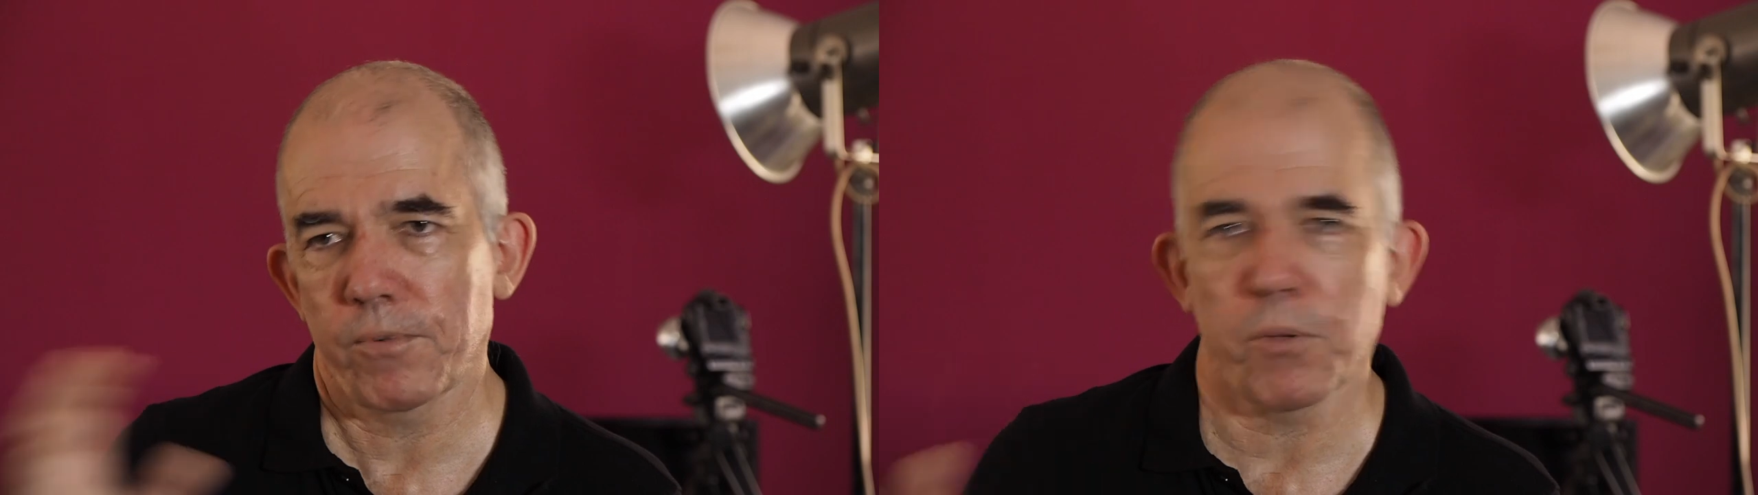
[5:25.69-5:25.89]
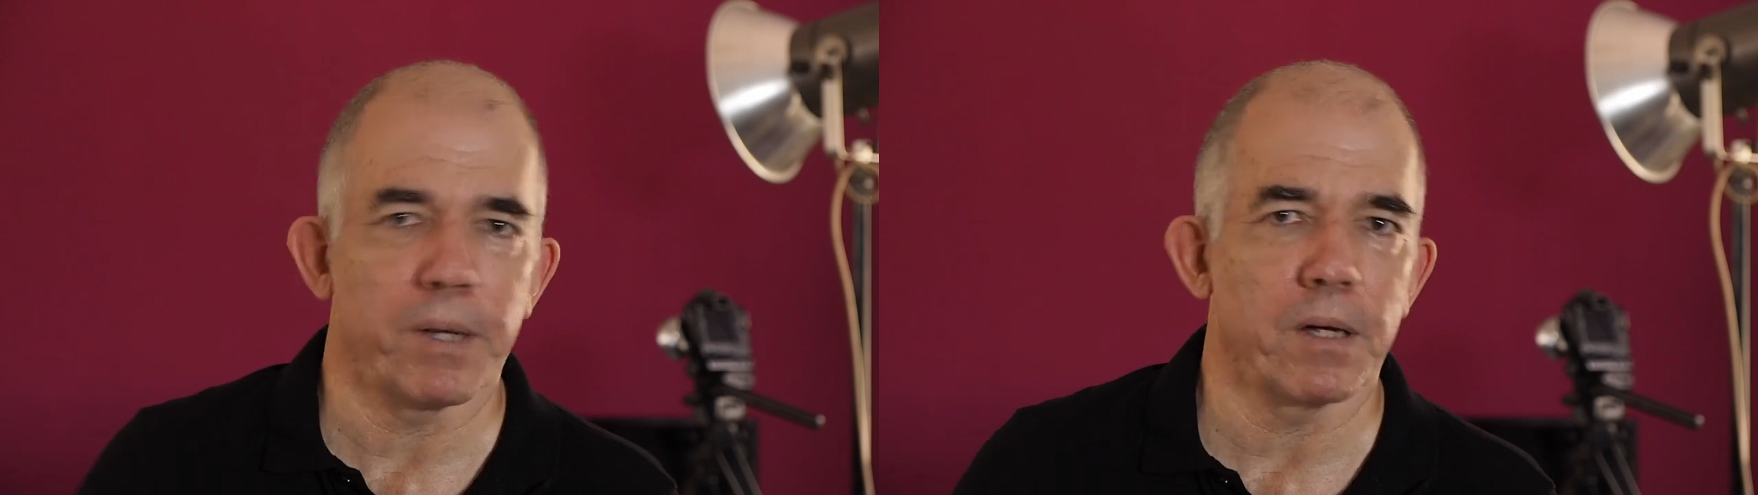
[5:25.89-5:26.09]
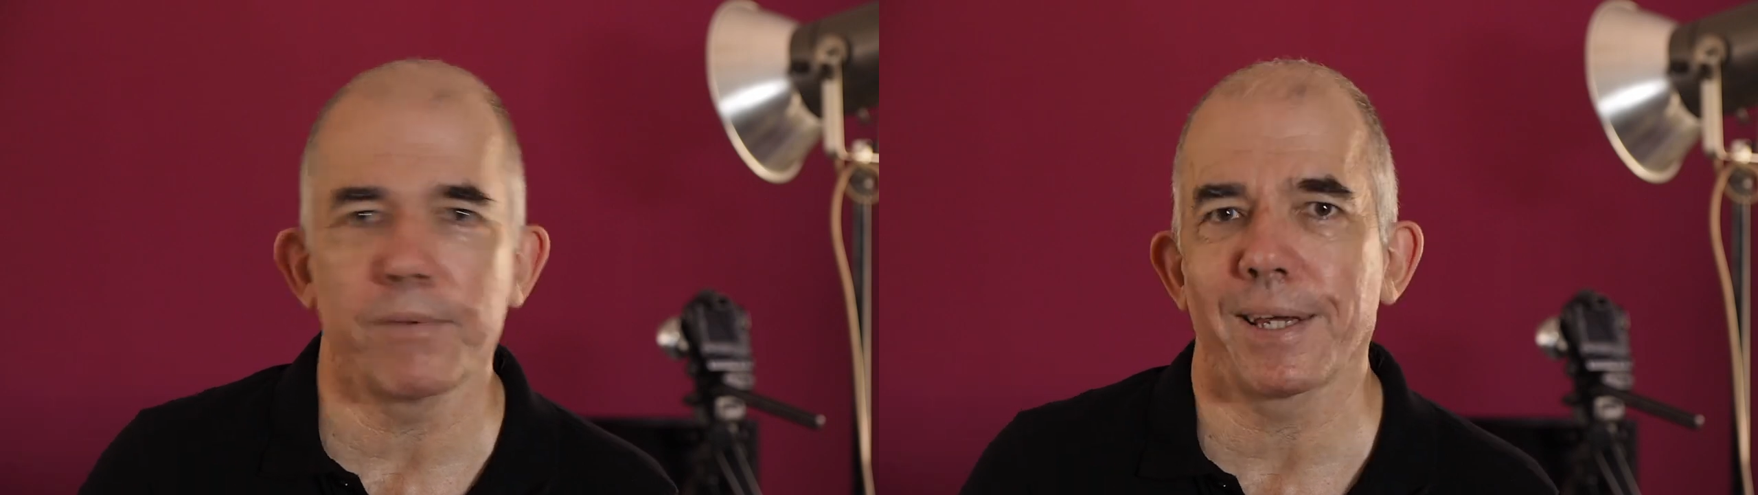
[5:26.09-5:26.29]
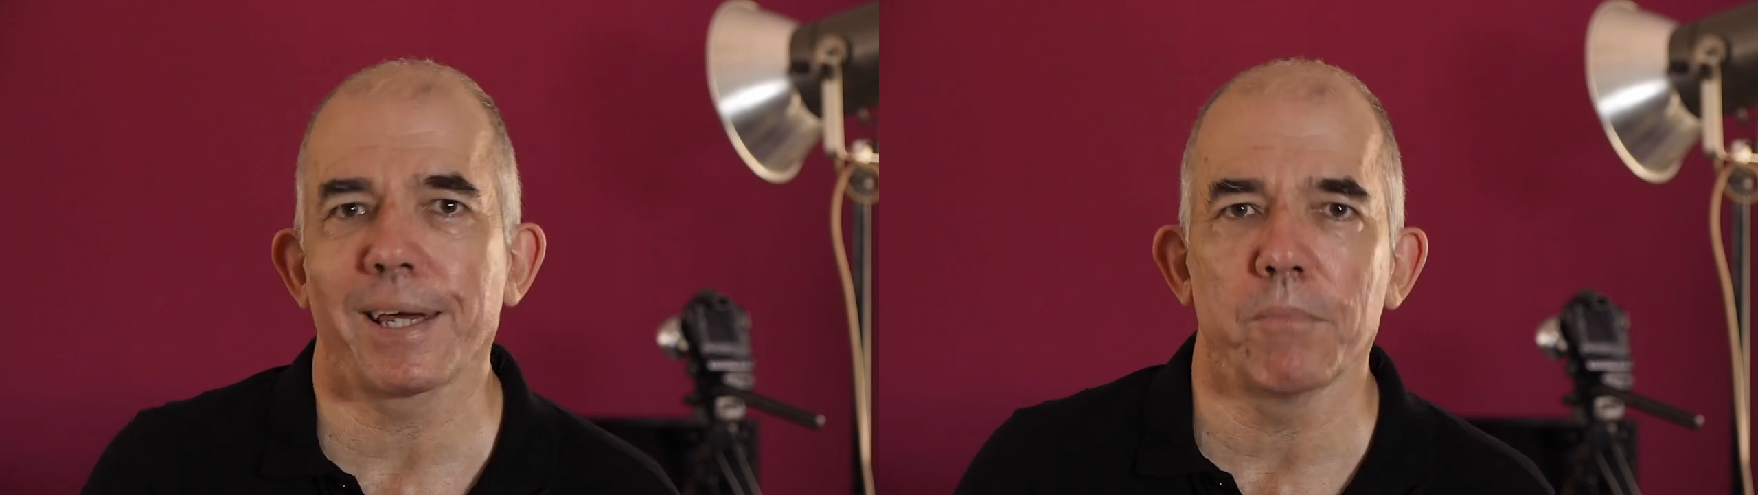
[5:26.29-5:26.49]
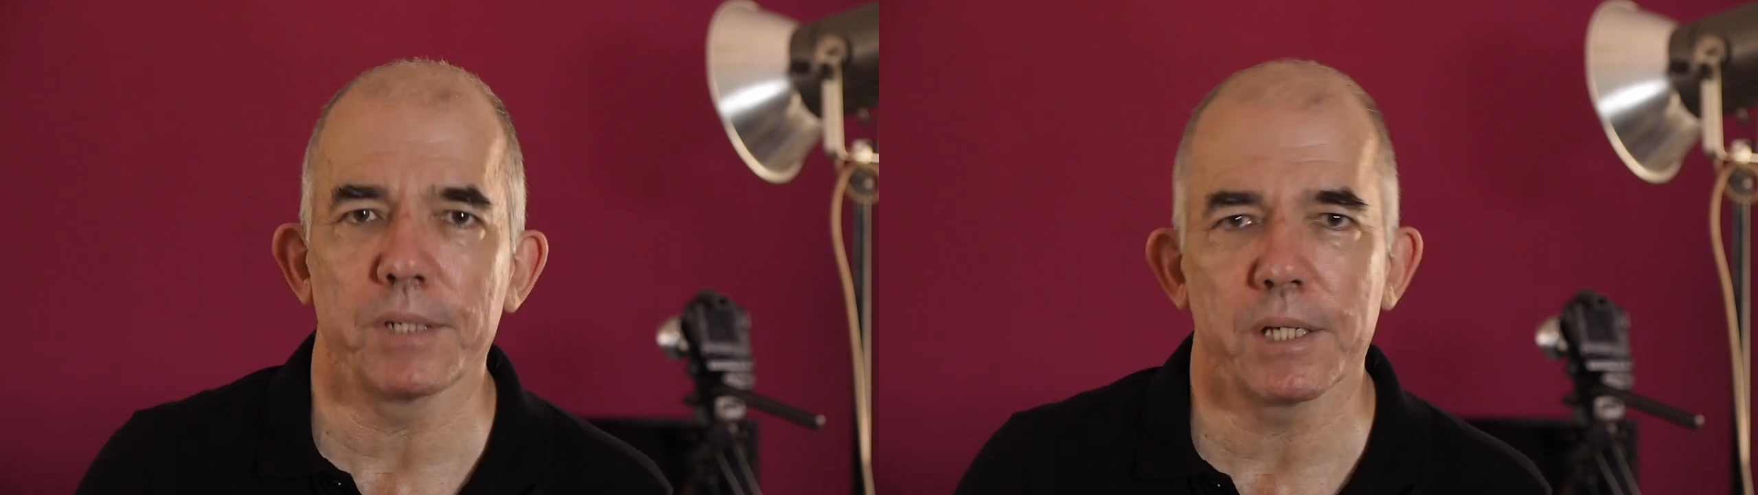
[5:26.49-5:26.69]
tripping over the
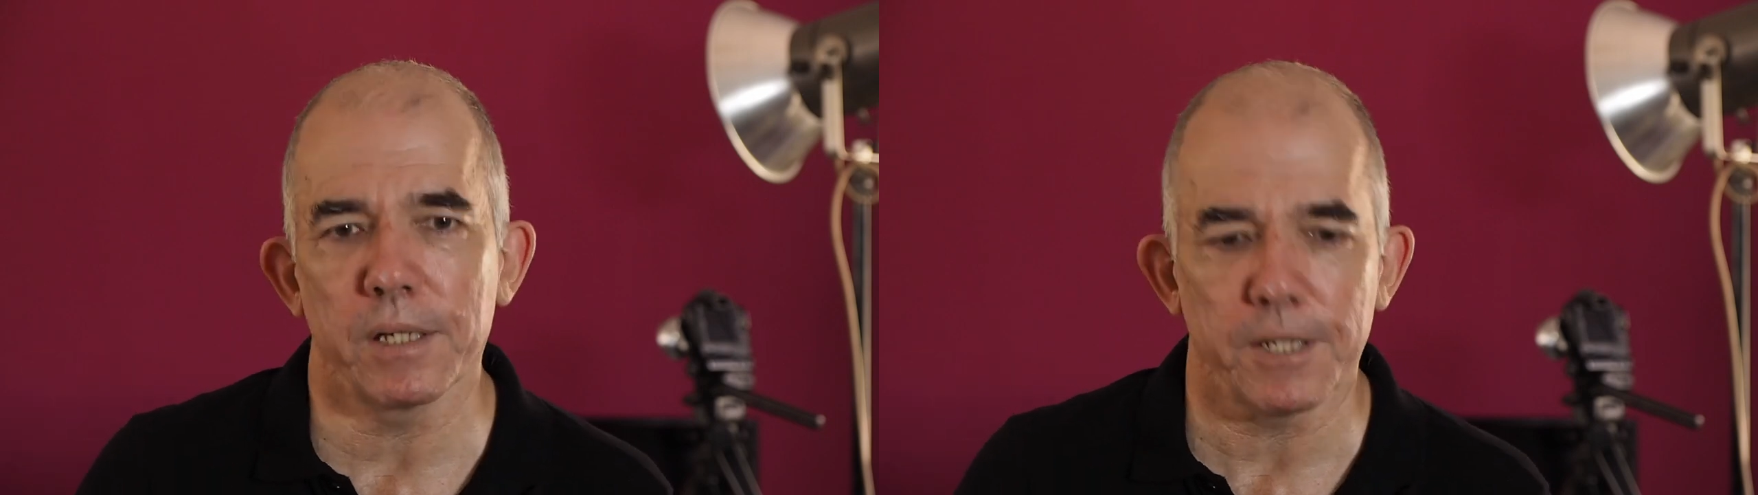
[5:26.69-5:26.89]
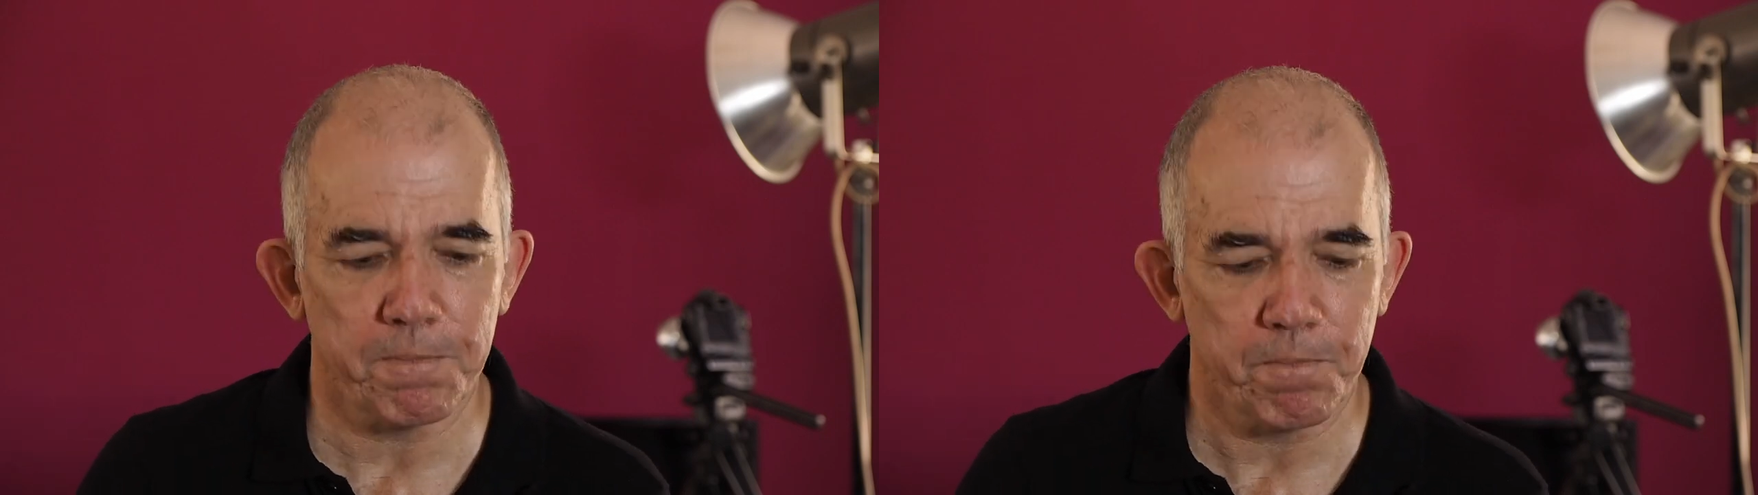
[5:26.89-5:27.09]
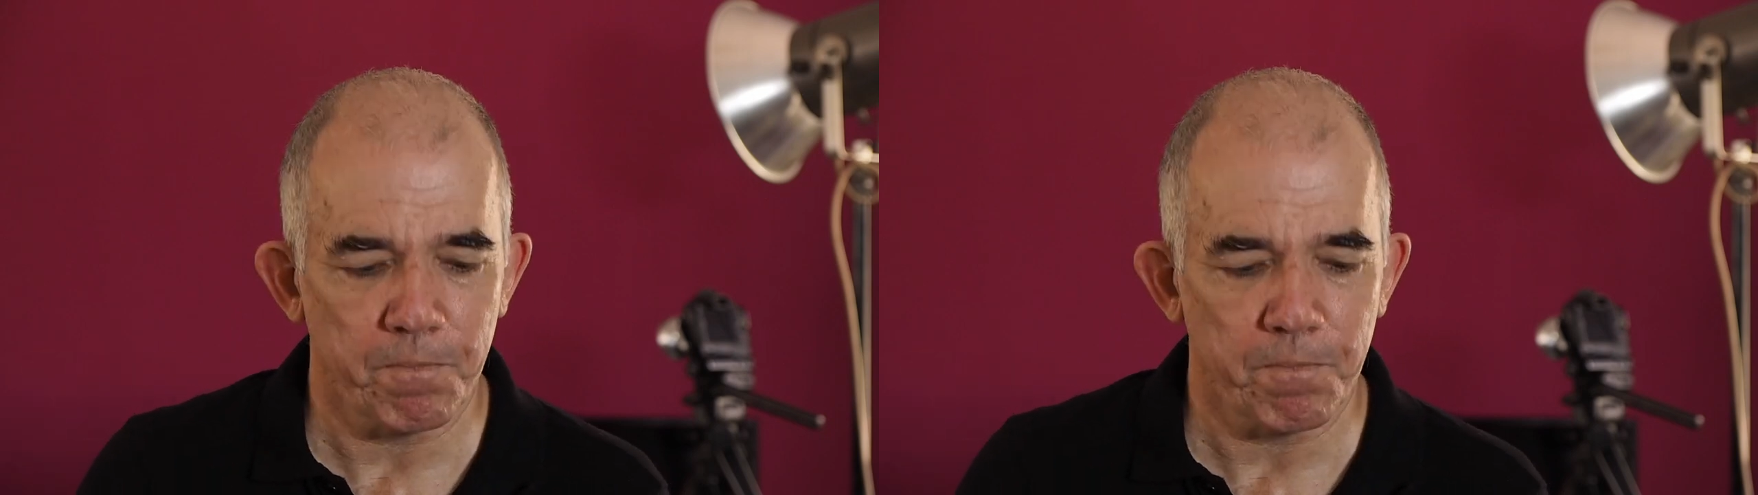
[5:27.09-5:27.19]
camera settings.